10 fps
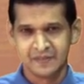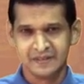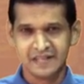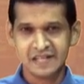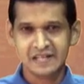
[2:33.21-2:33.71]

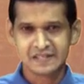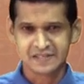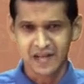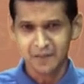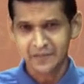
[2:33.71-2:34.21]
Then
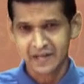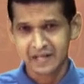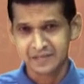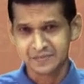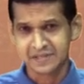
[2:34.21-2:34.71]

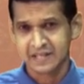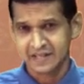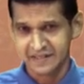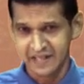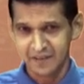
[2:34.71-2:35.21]
sometimes
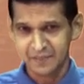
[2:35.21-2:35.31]
there